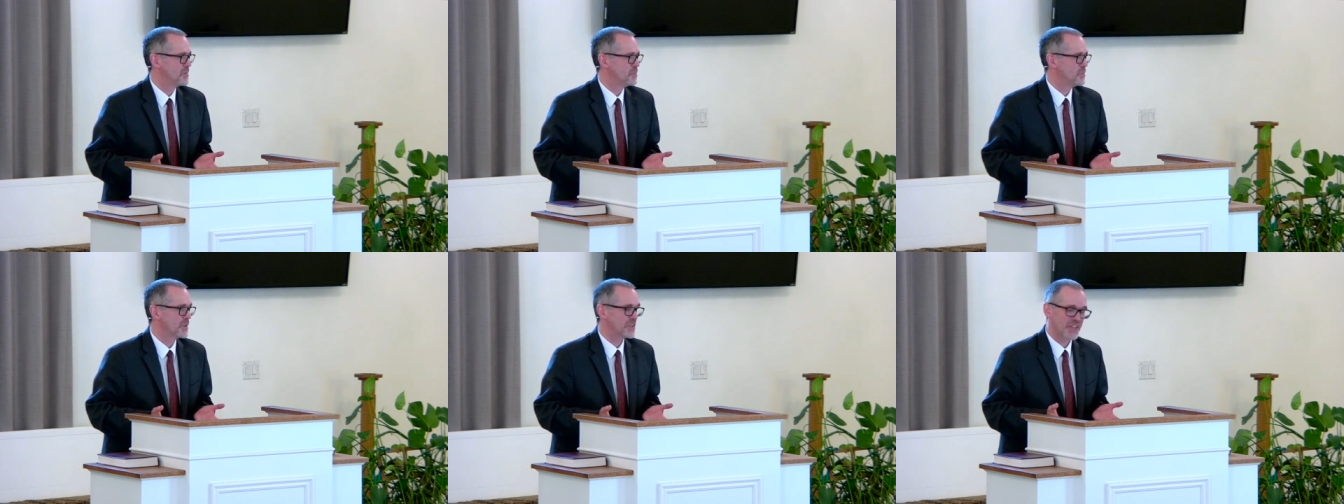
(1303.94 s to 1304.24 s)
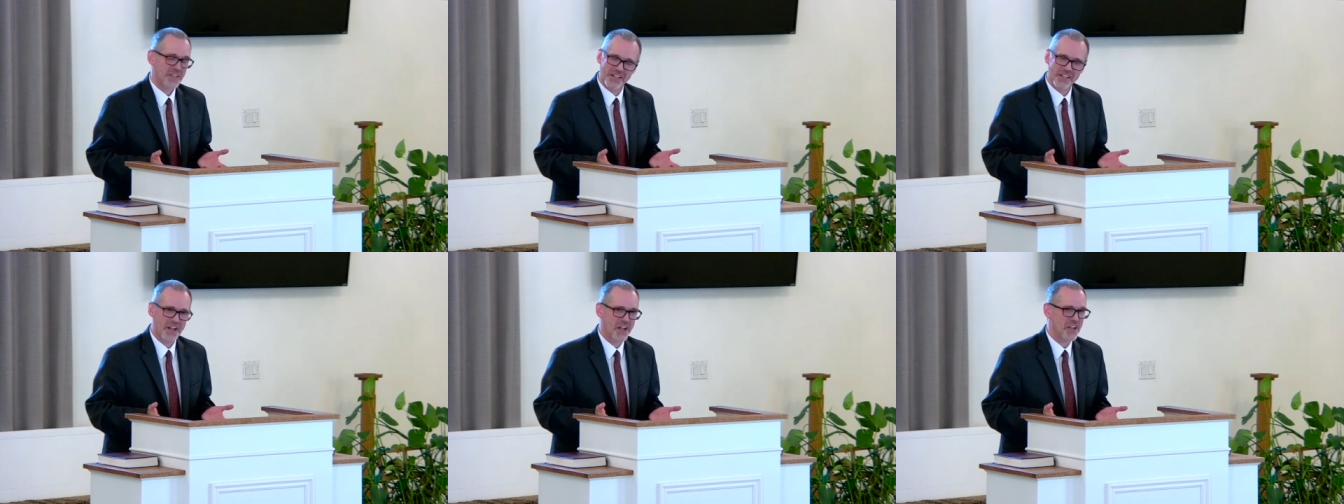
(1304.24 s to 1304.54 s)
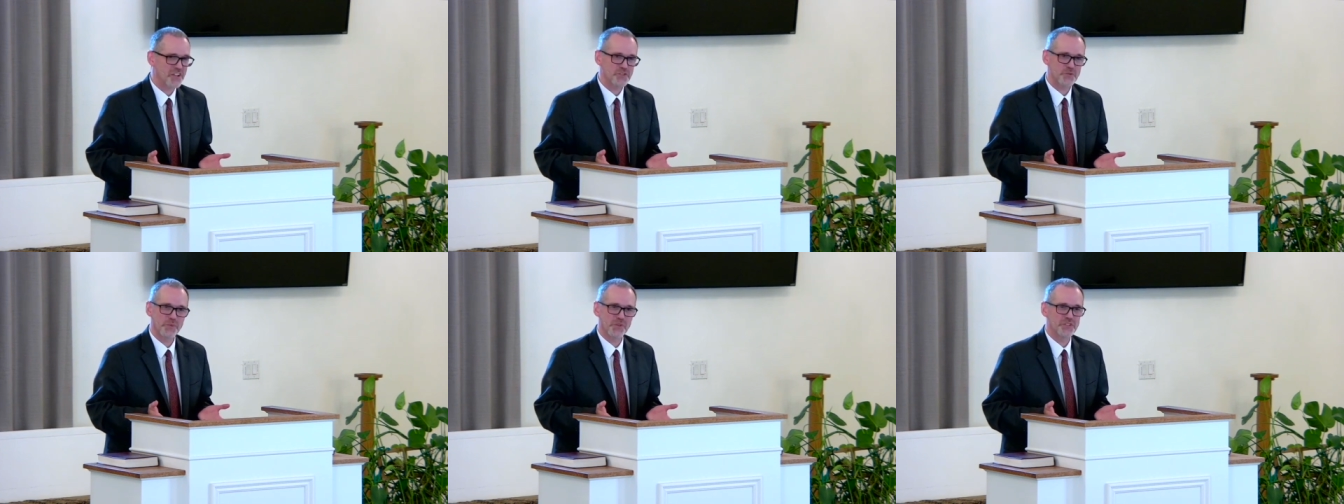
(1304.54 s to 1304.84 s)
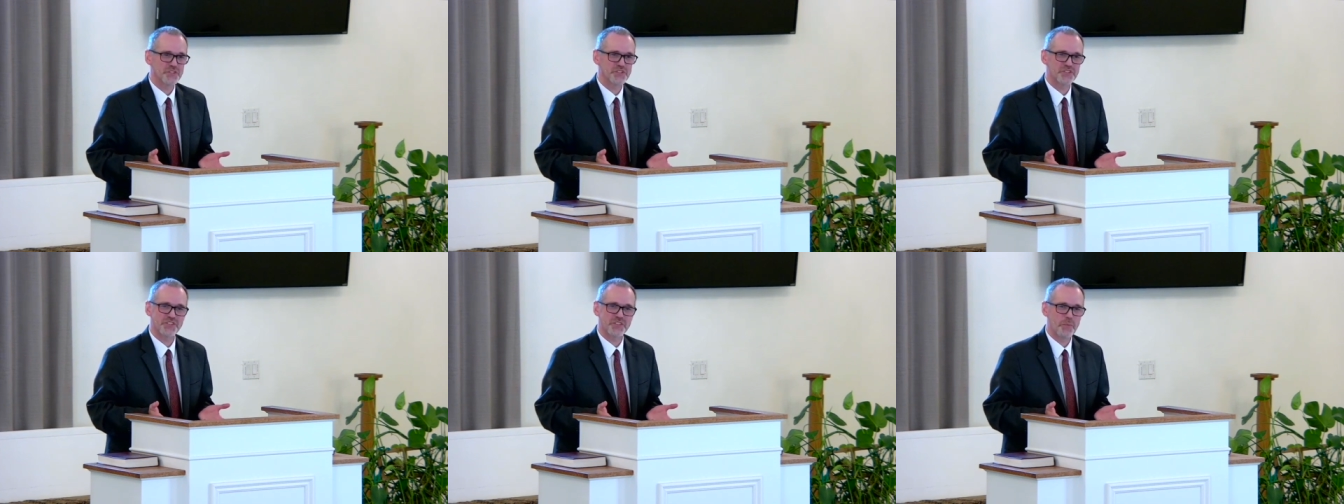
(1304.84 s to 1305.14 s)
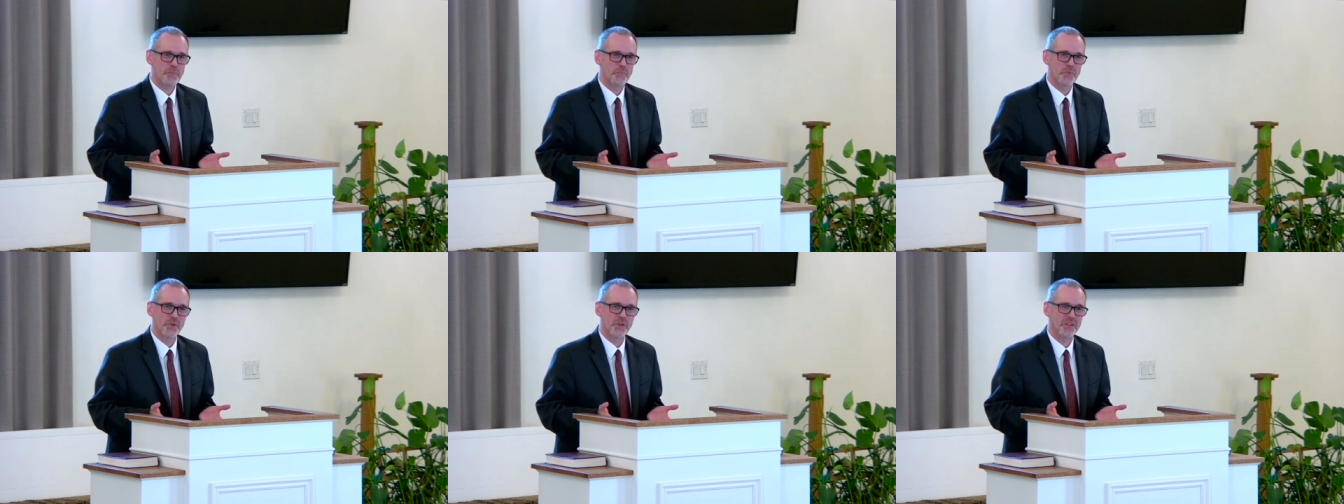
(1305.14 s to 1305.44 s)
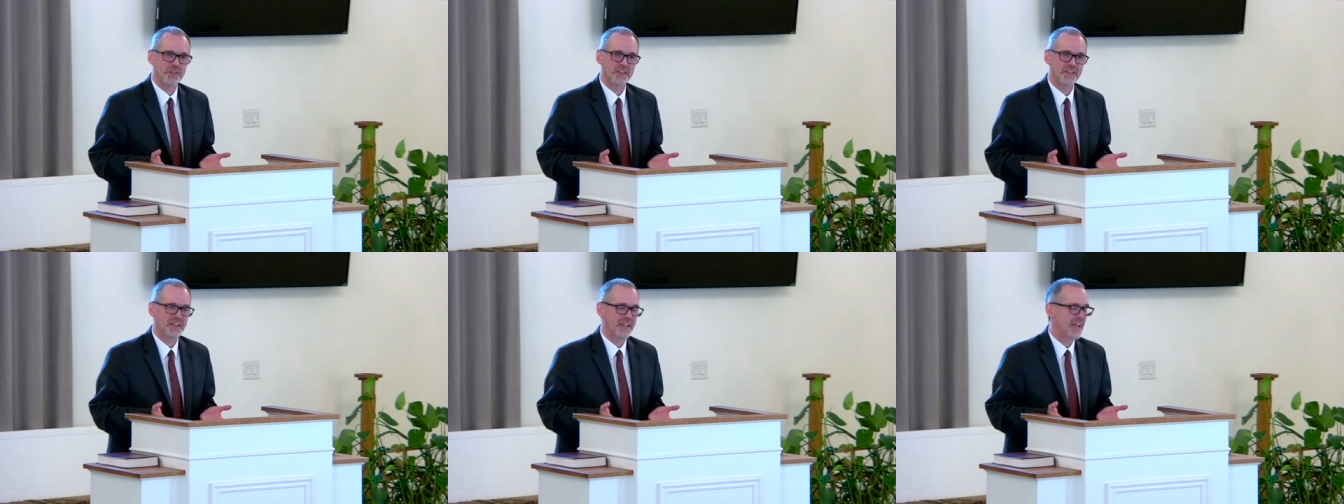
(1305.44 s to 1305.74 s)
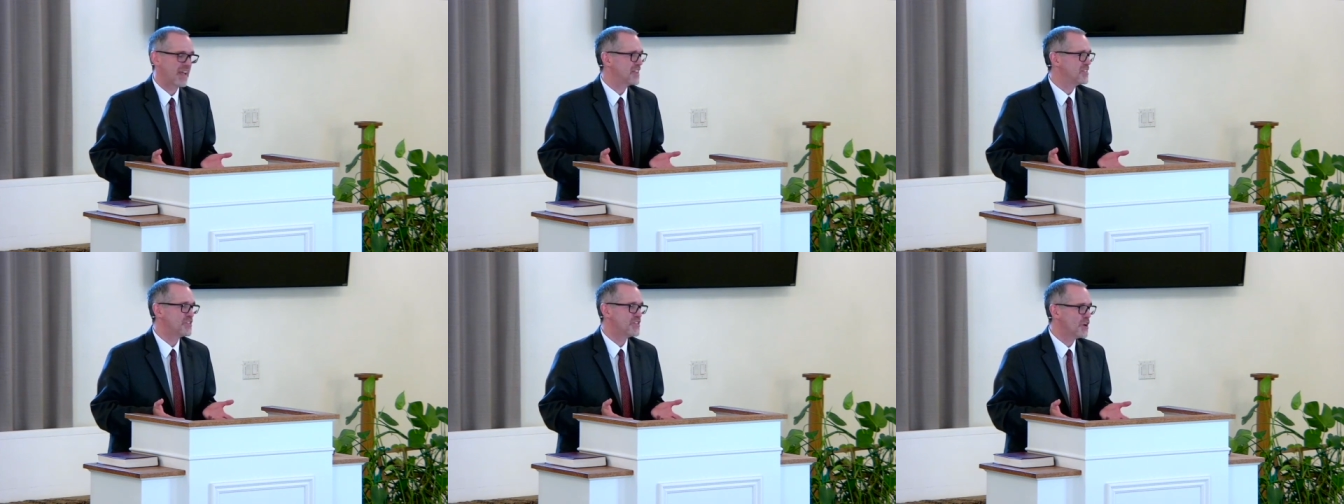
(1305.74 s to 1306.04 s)
But the gospel is simple,
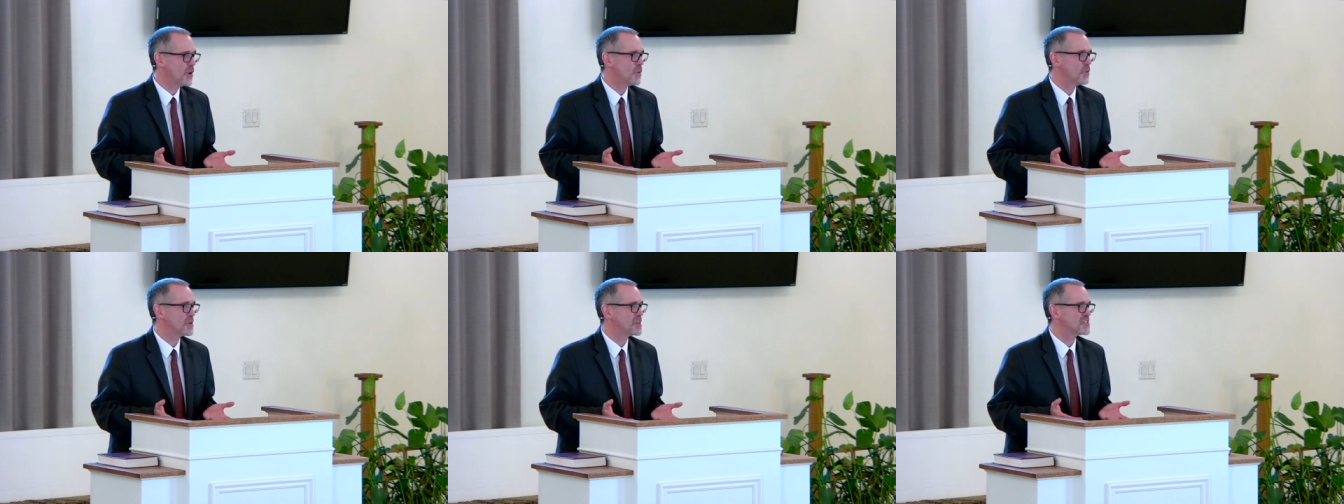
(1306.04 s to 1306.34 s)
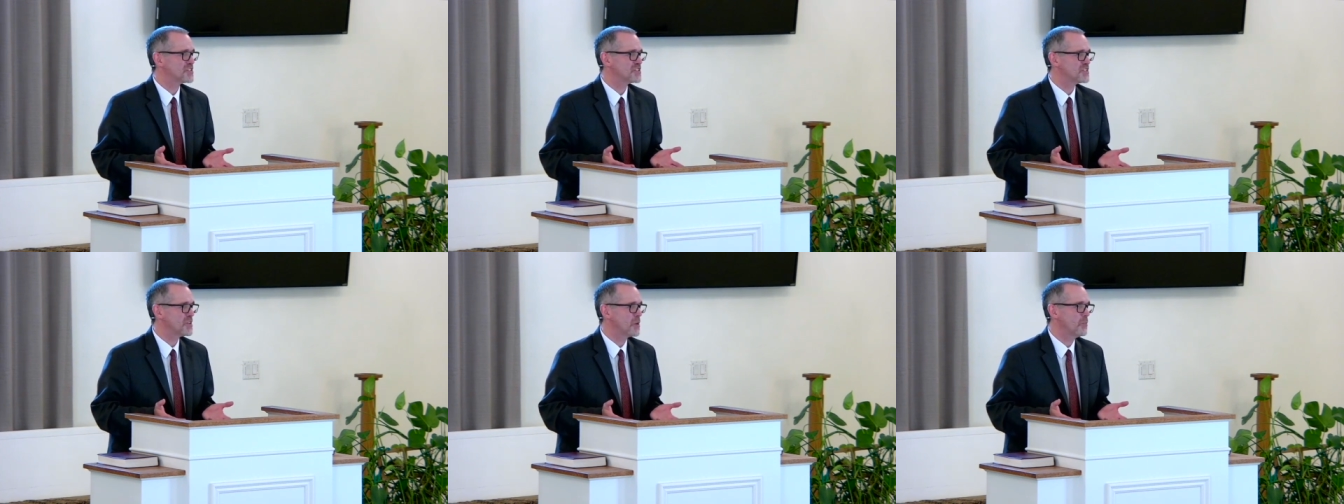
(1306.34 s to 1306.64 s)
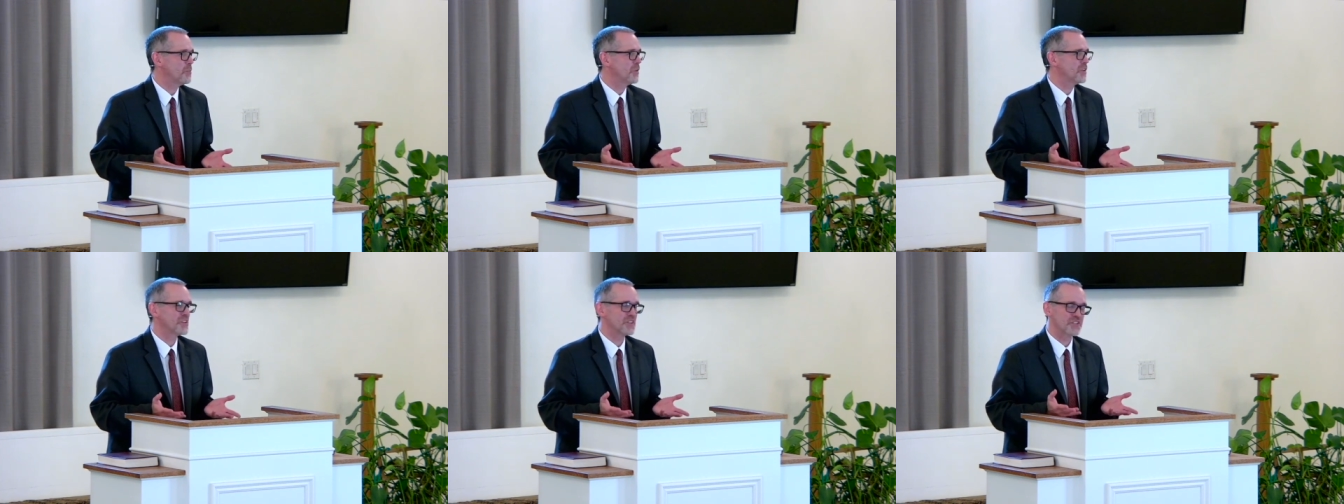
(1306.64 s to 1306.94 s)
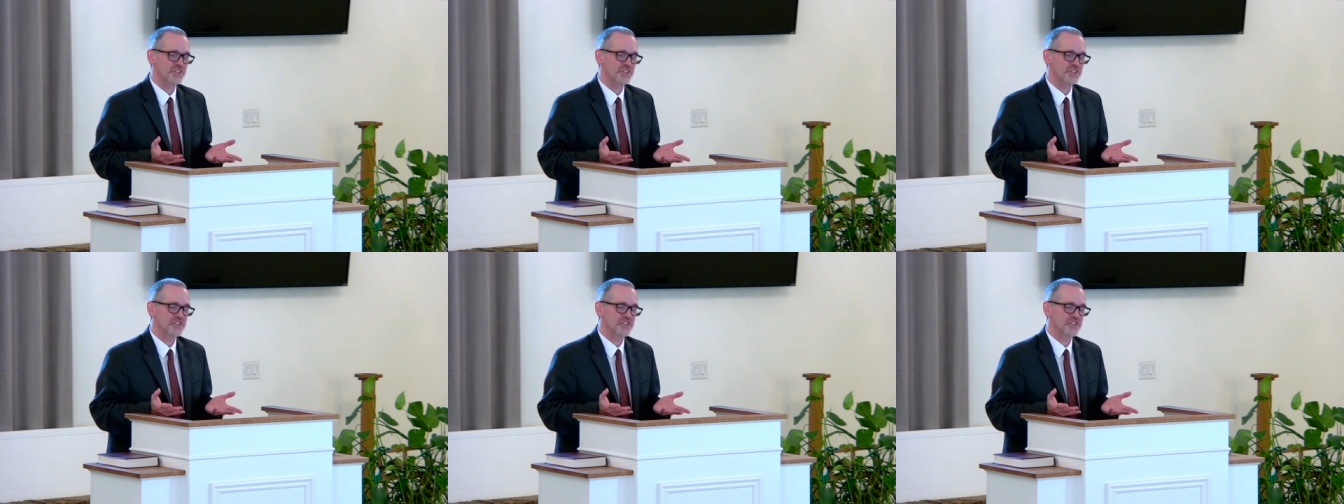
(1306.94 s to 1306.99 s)
and though it is simple,